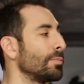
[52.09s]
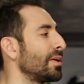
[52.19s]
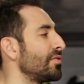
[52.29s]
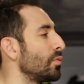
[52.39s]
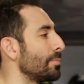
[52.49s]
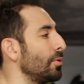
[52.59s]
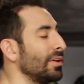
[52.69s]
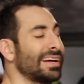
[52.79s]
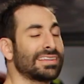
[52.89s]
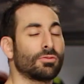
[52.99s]
Air. But if you want to
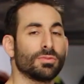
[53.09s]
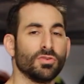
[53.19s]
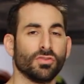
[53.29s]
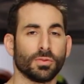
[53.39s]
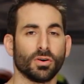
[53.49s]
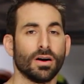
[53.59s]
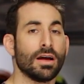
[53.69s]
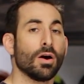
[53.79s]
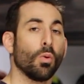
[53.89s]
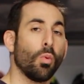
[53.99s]
pull out that removable
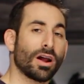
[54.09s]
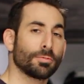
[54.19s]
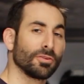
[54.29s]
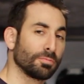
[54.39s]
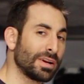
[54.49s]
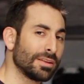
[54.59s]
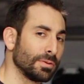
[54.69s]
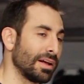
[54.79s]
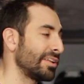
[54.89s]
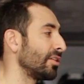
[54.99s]
waterproof
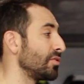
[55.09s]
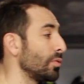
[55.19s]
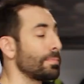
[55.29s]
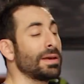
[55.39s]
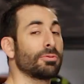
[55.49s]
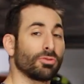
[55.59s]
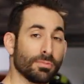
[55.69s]
breathable liner, if you want to be able to